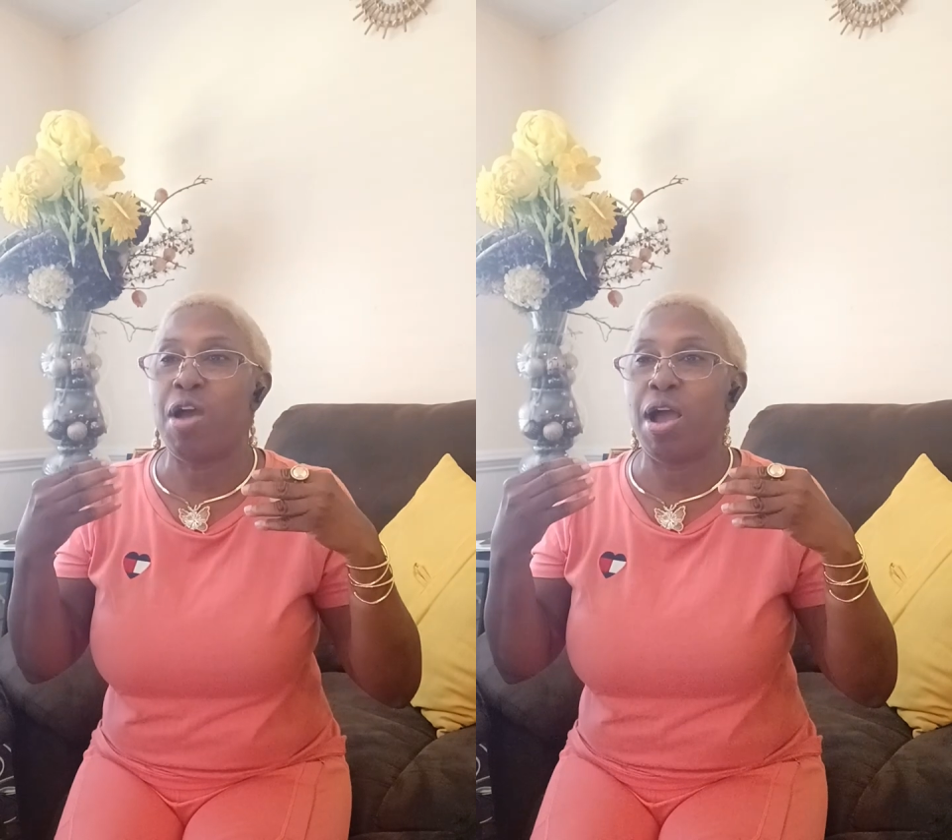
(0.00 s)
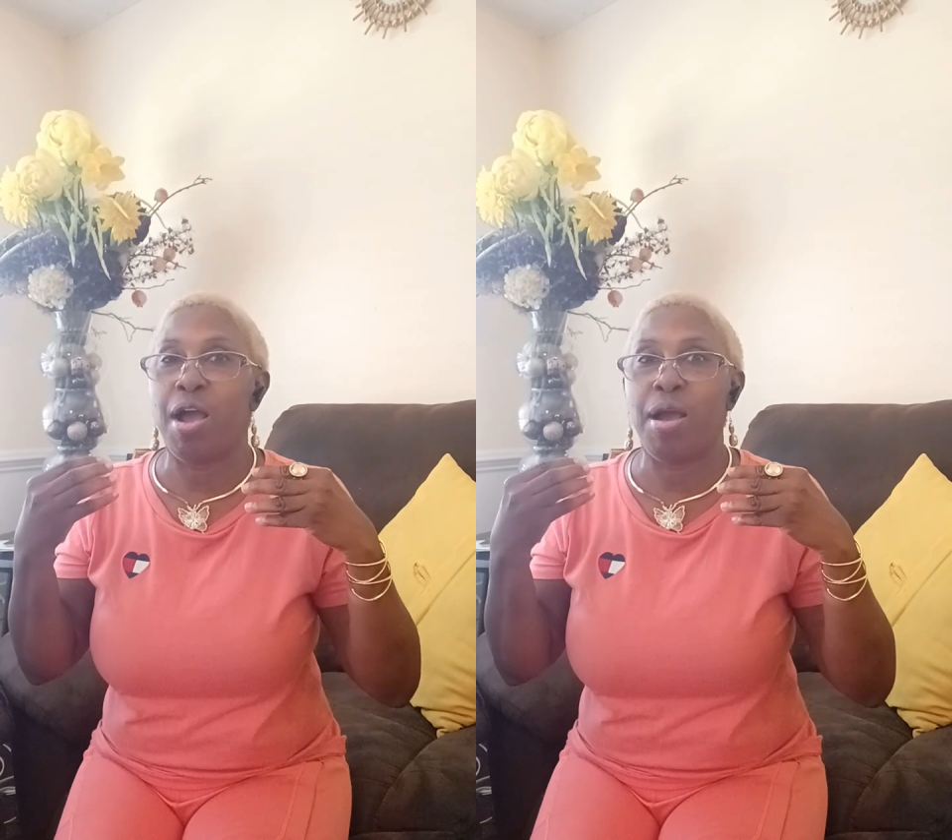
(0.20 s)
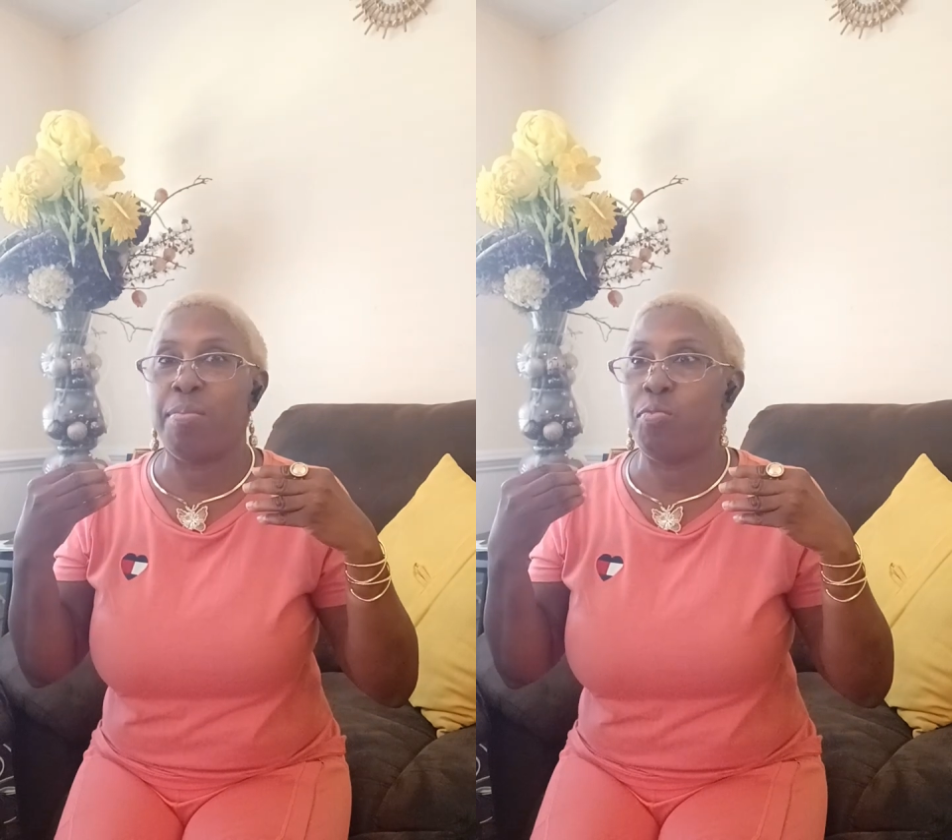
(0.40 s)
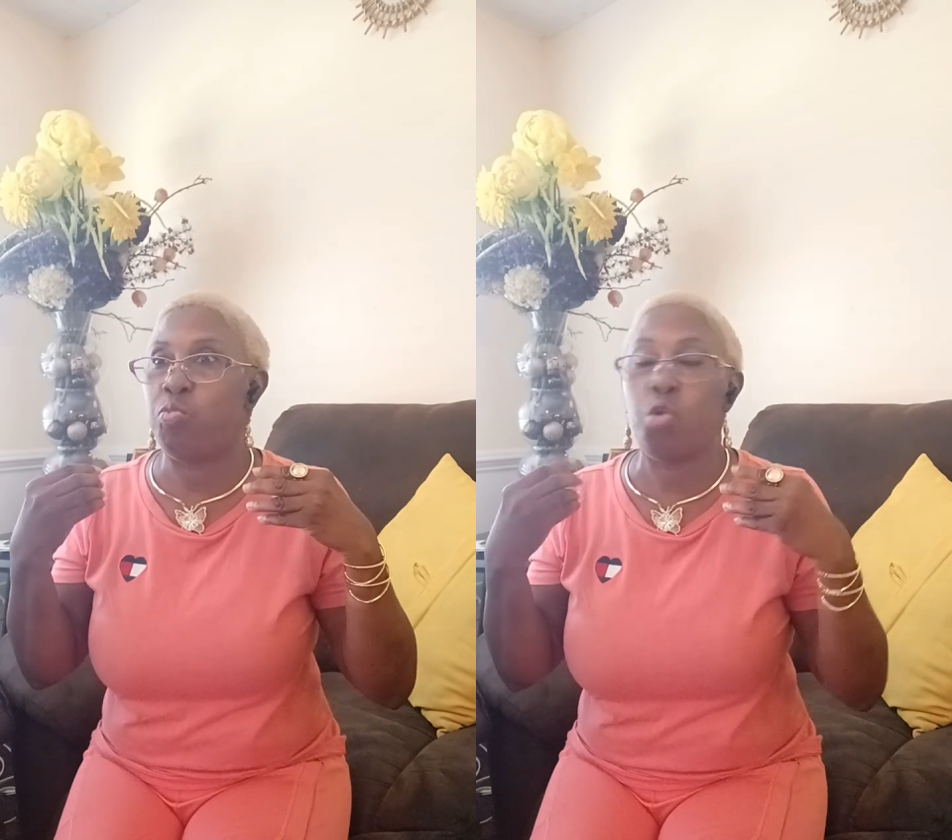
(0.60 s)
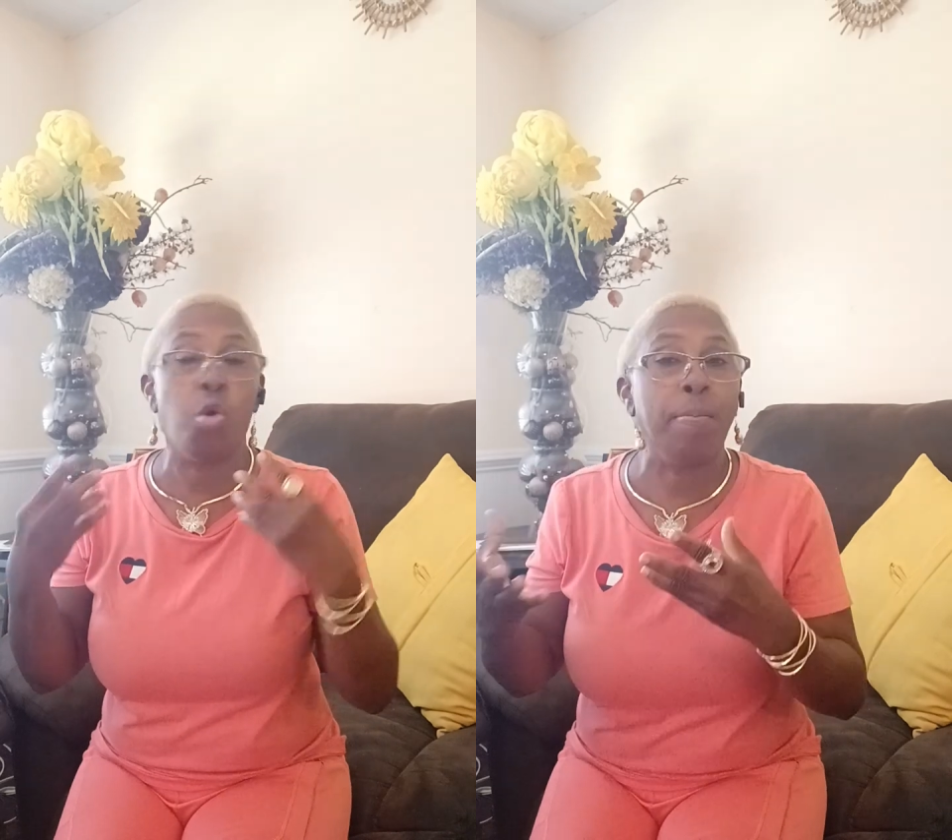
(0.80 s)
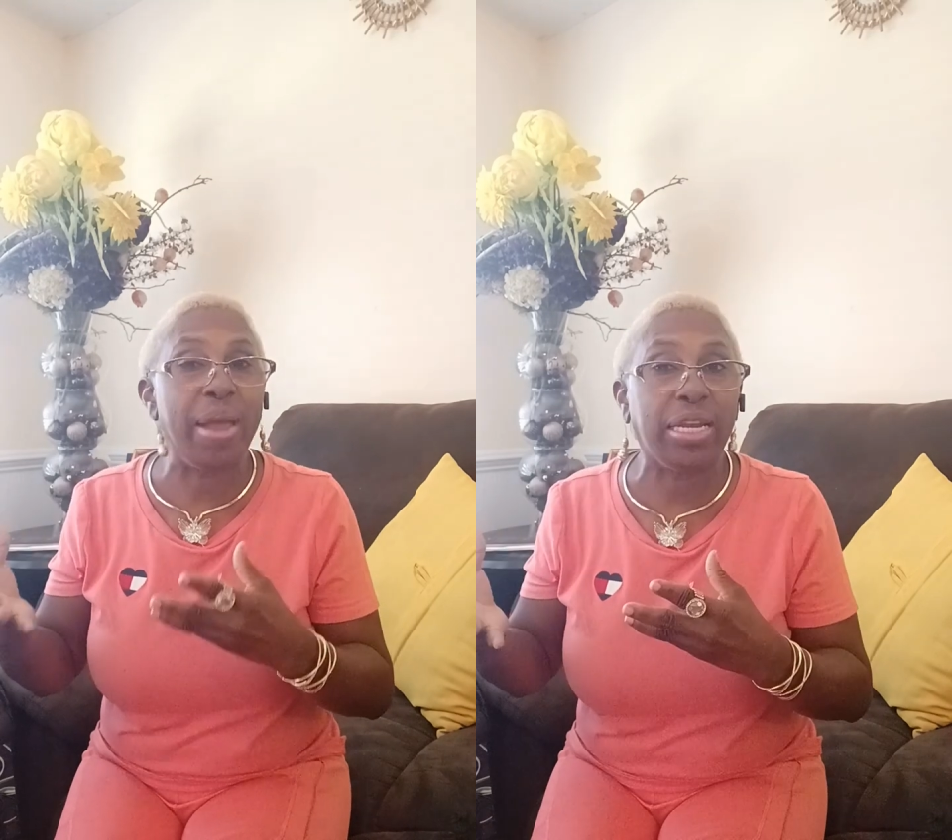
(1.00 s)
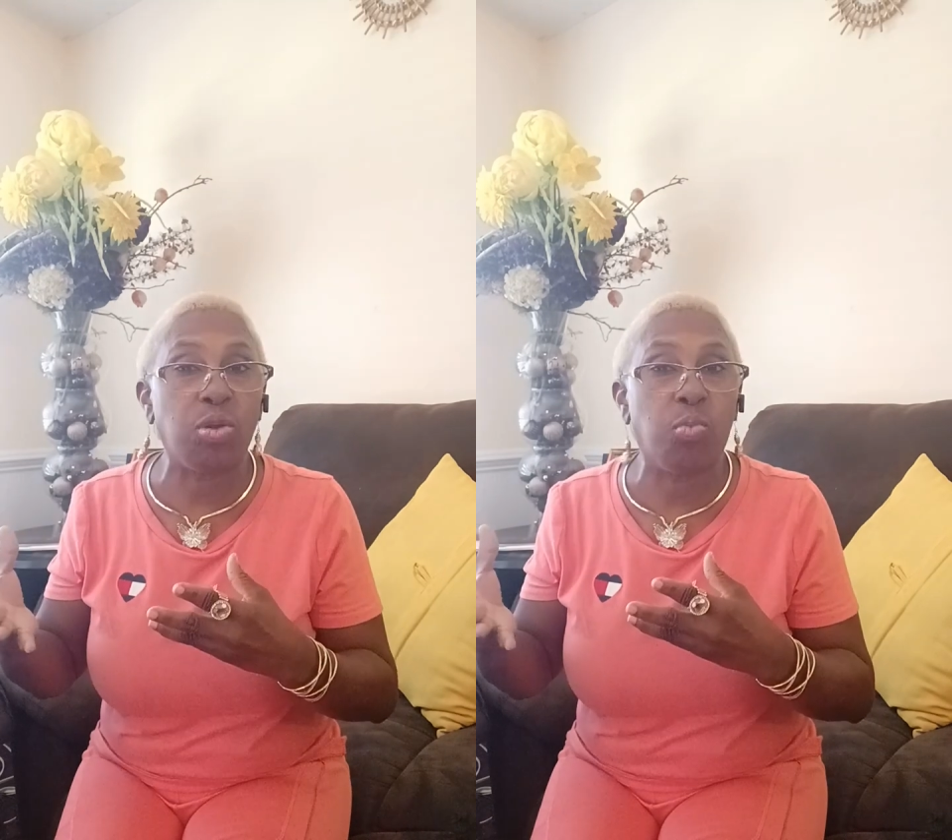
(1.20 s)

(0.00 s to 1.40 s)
going back to